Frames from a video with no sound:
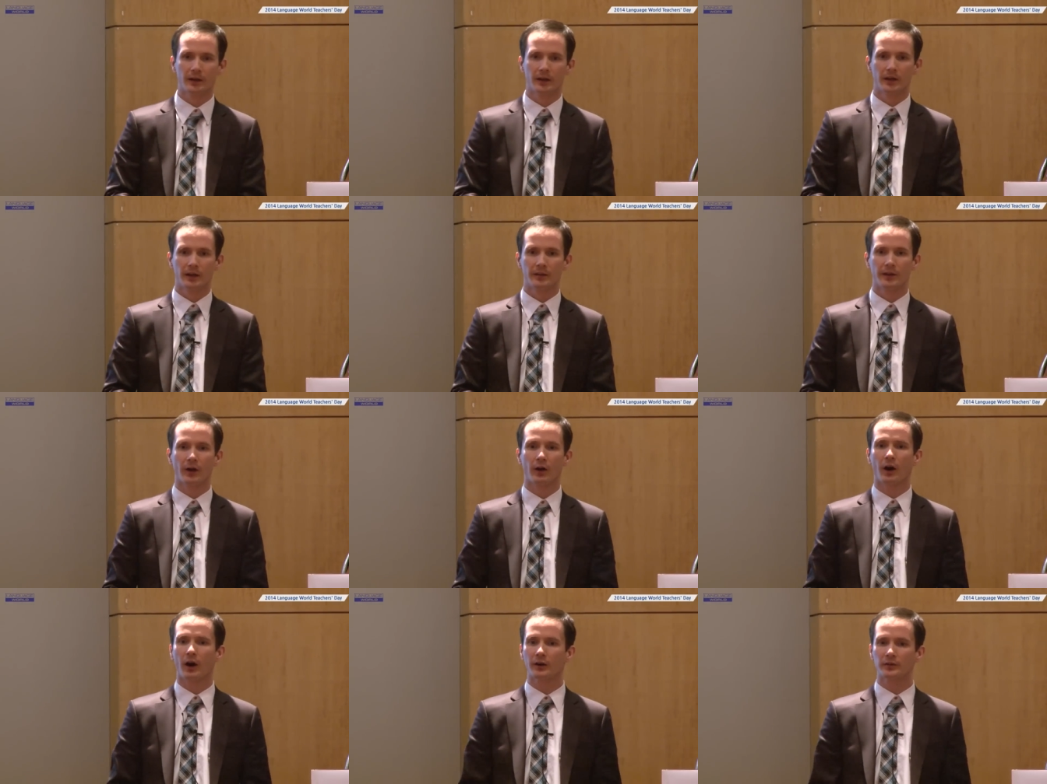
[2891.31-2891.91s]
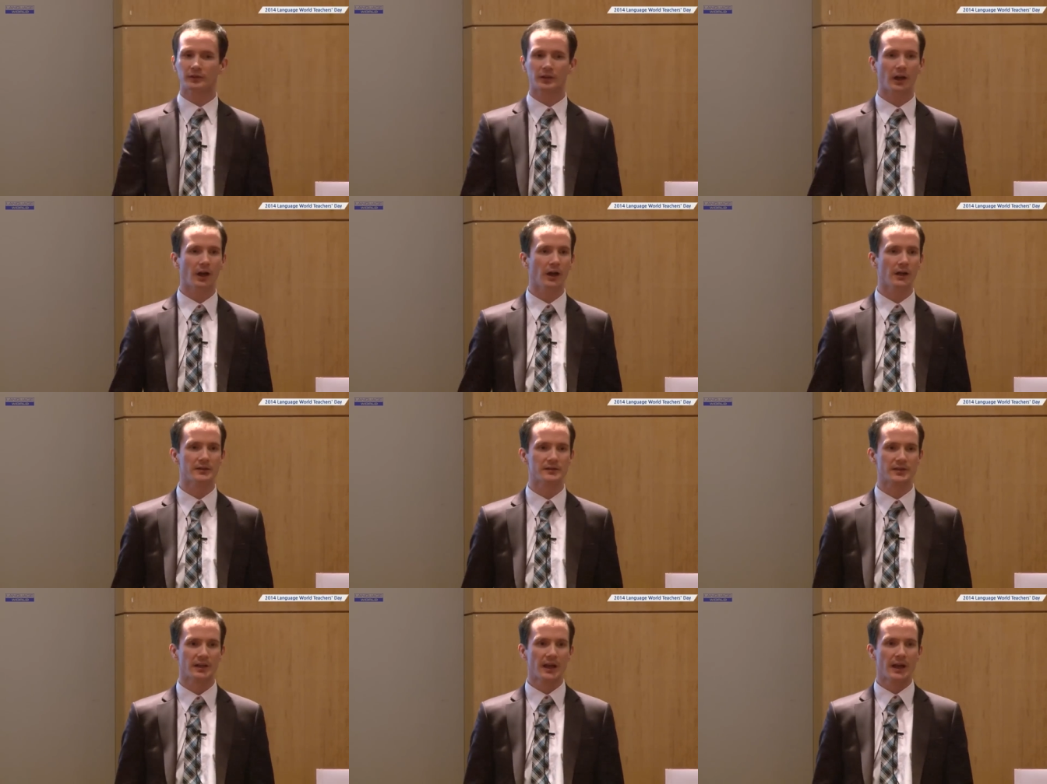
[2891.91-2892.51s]
There are
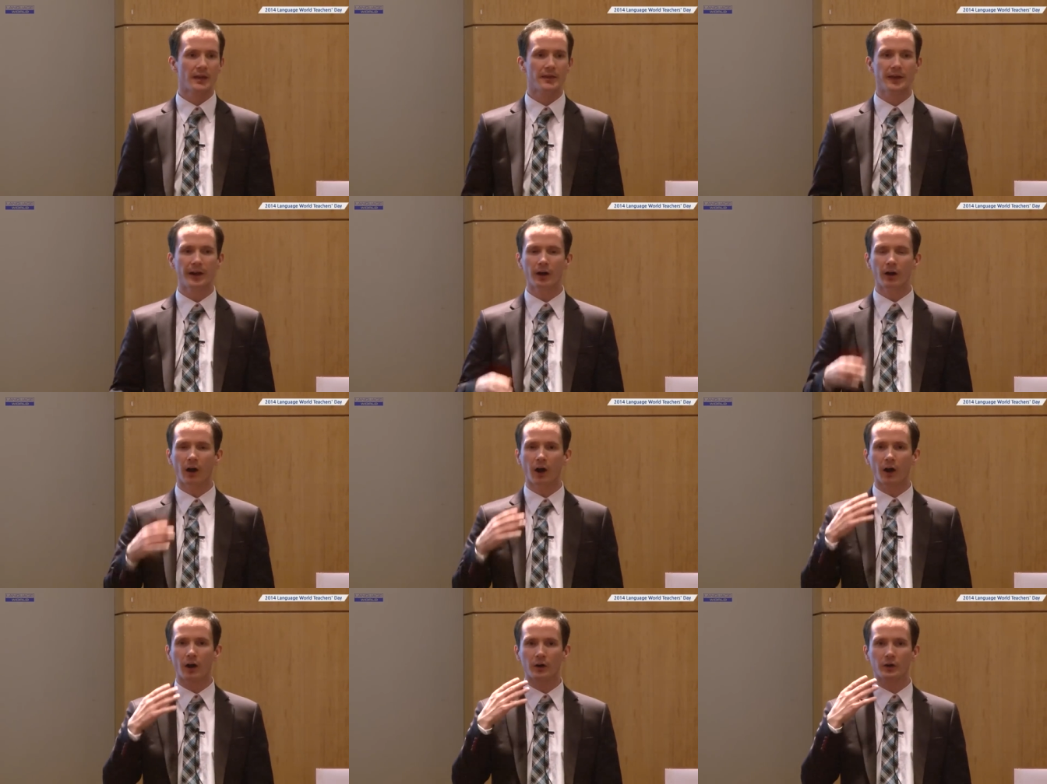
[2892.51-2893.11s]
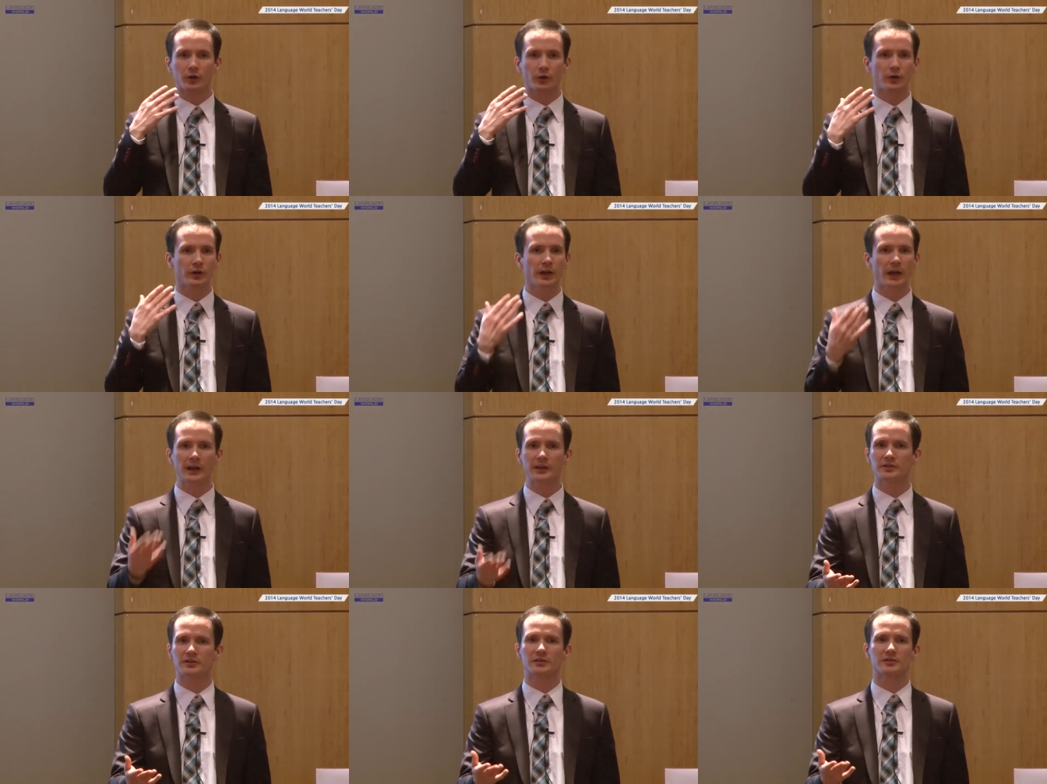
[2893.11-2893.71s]
tons. There are
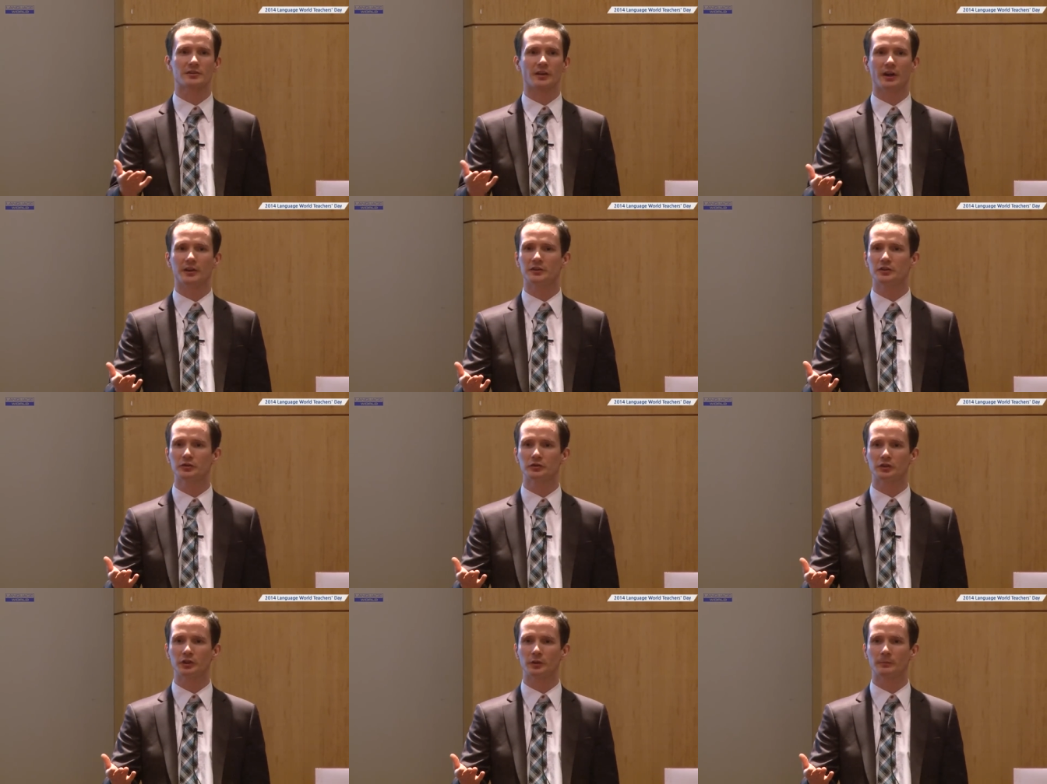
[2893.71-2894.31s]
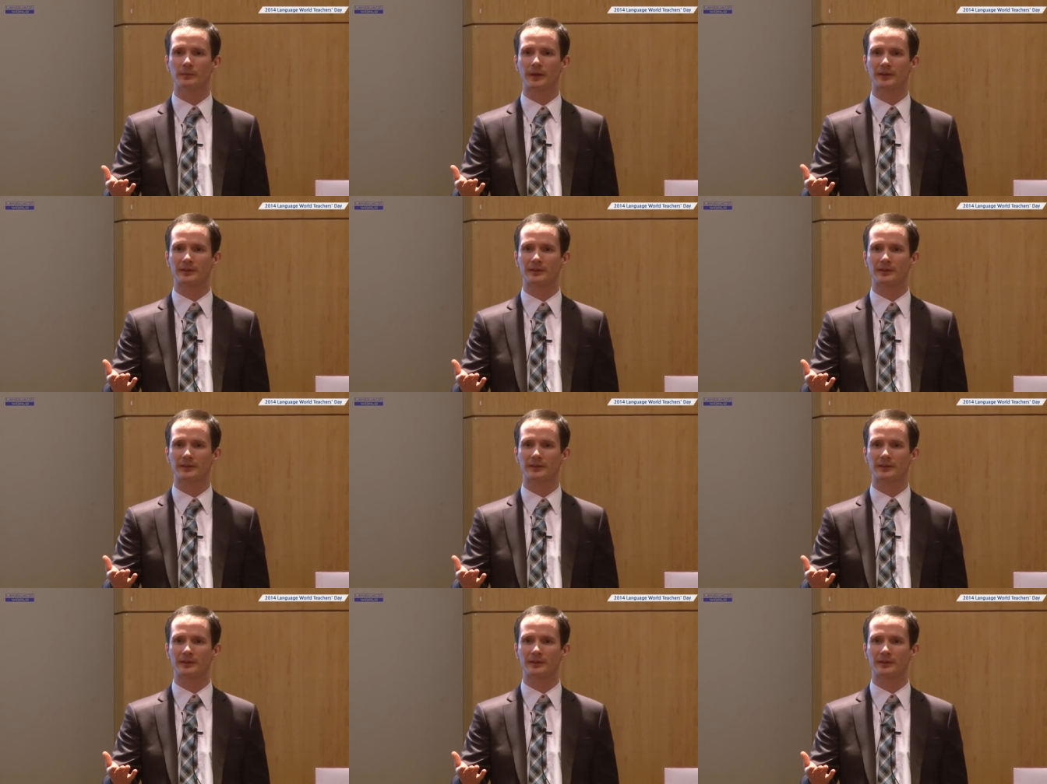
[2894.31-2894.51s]
creations on YouTube